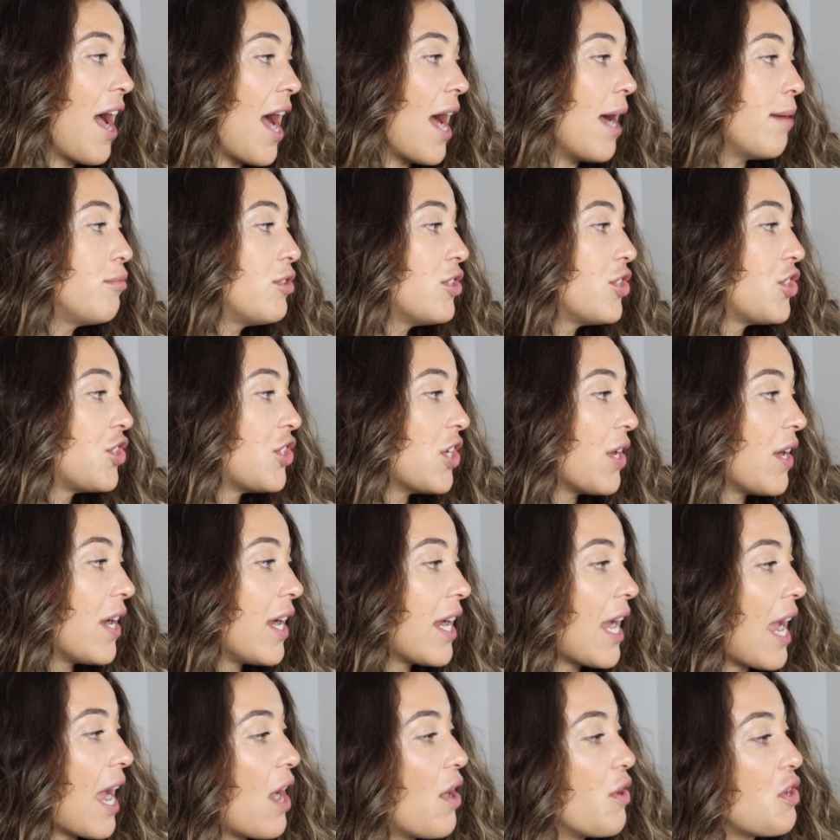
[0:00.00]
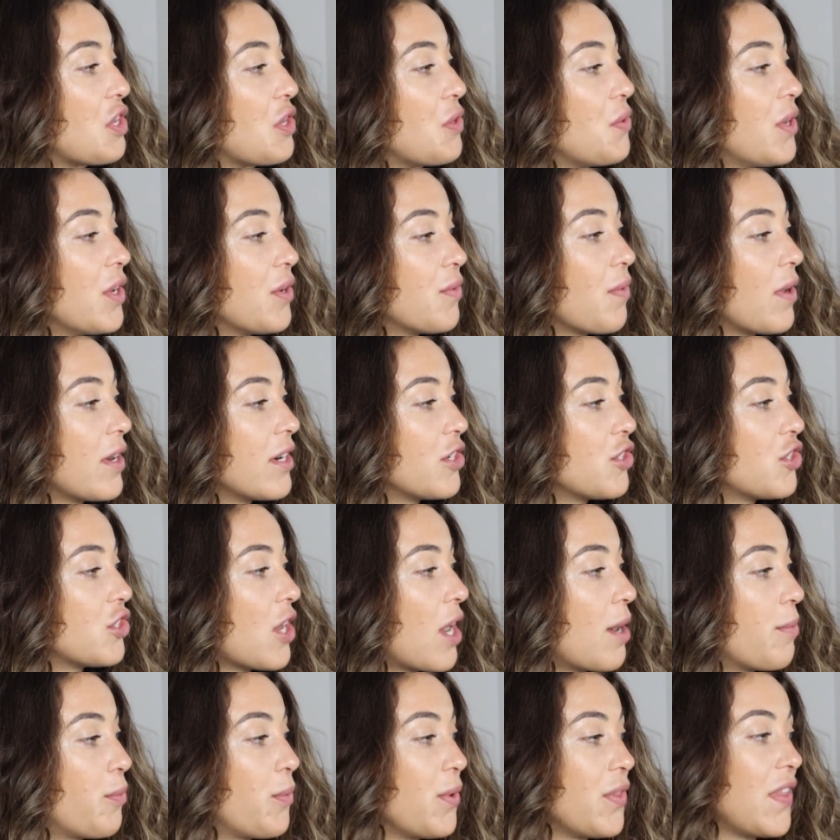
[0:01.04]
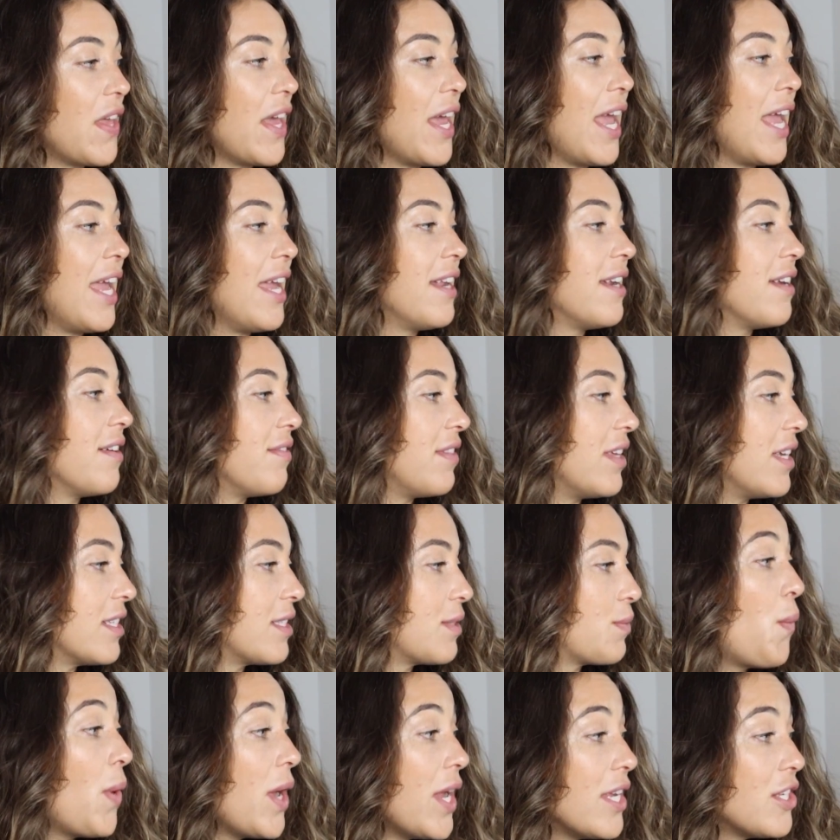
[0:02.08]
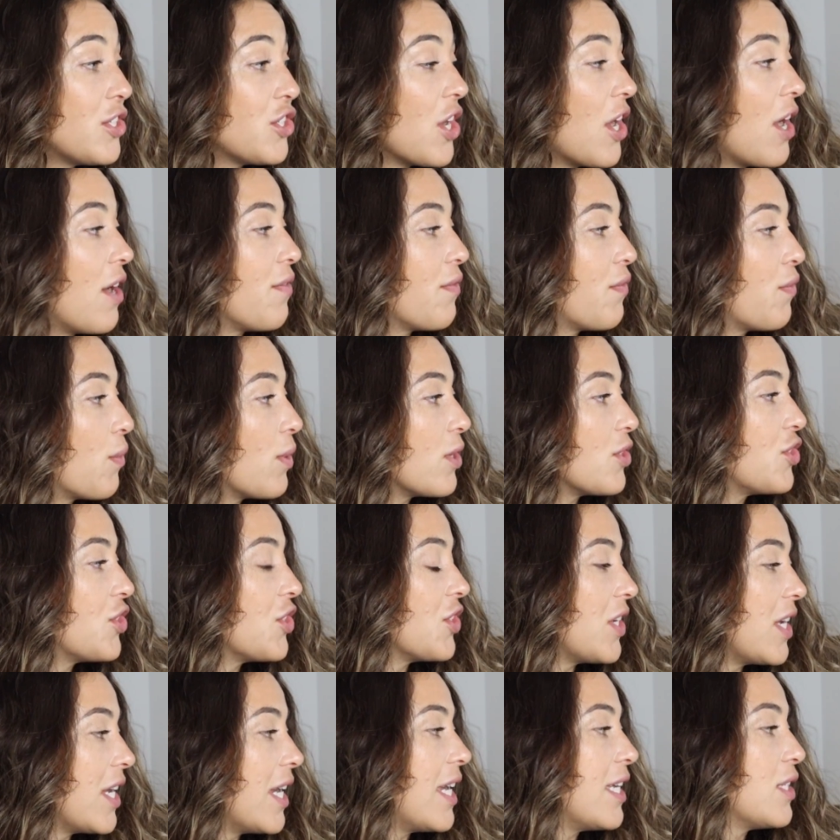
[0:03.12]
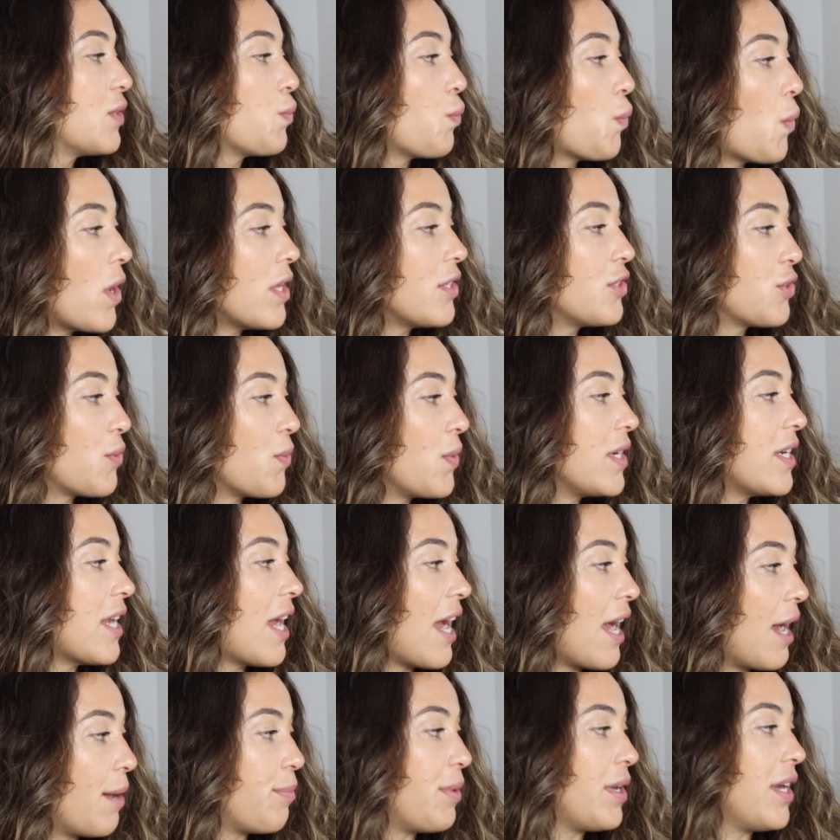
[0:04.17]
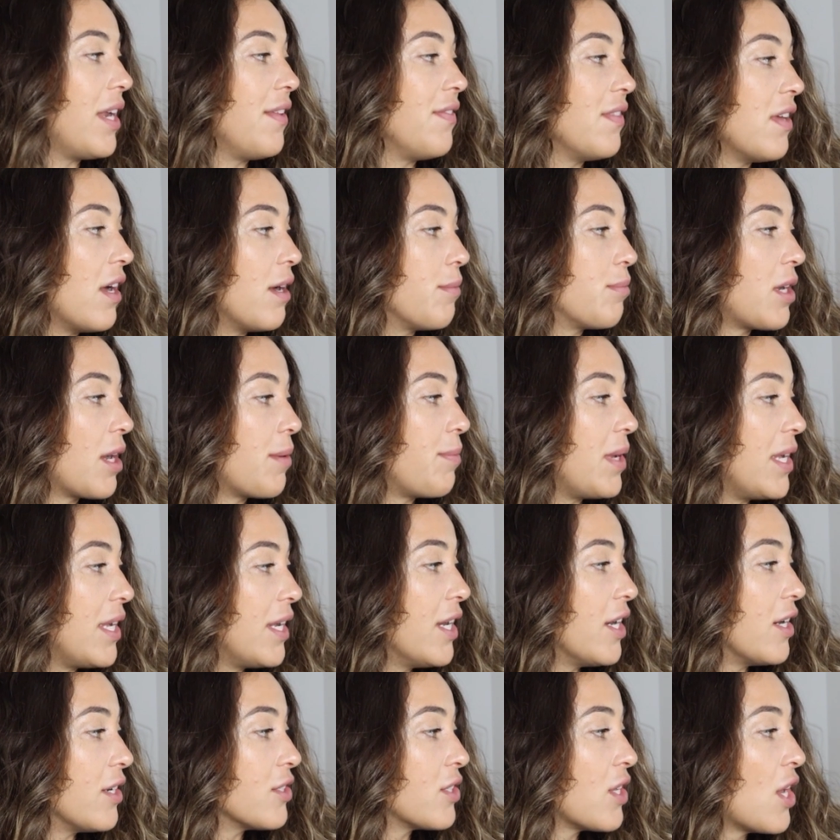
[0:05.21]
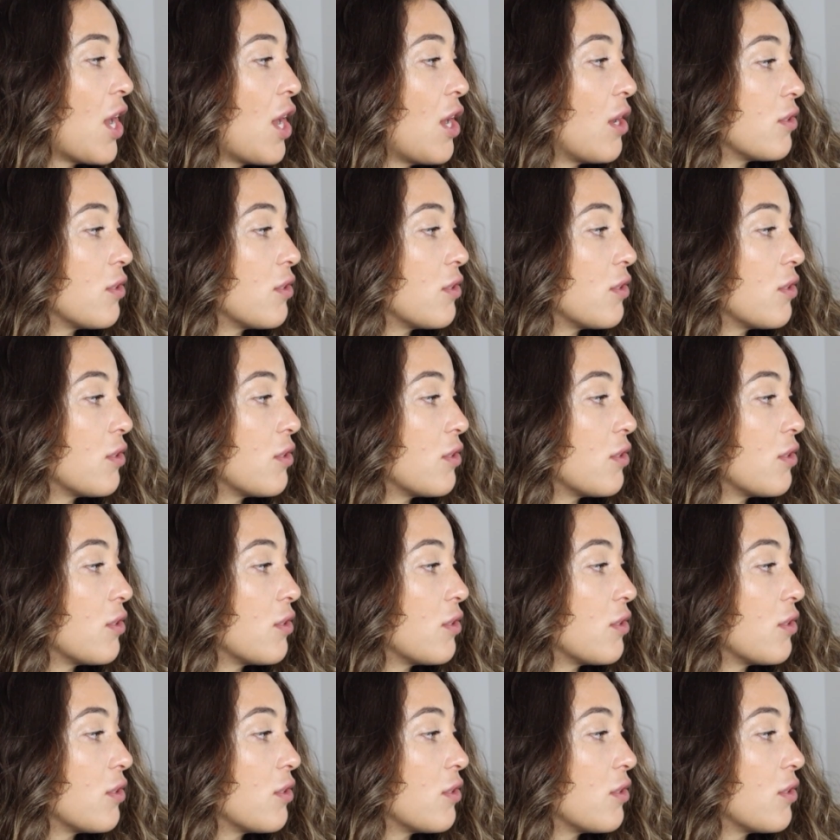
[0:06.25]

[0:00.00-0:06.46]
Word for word: I'm just sharing how you could run a shop with the aid of this, which unfortunately is what's going to happen in the upcoming years.